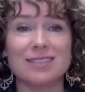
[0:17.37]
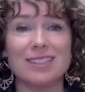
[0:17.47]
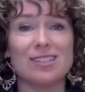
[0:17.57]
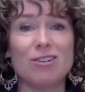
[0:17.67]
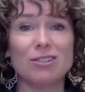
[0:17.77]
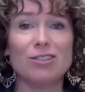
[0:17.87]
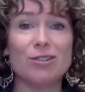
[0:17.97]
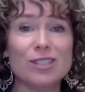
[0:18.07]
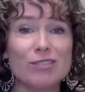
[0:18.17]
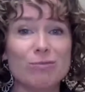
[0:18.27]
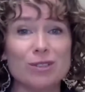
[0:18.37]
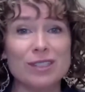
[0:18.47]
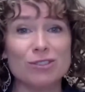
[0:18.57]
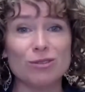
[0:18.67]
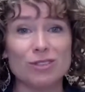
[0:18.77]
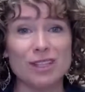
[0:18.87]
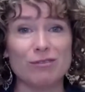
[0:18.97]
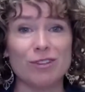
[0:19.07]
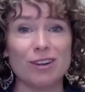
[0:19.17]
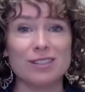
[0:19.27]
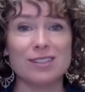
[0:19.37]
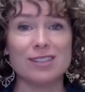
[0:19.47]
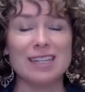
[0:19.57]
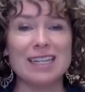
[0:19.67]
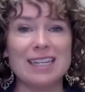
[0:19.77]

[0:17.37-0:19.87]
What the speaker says: It's called Notice of Procedural Safeguards.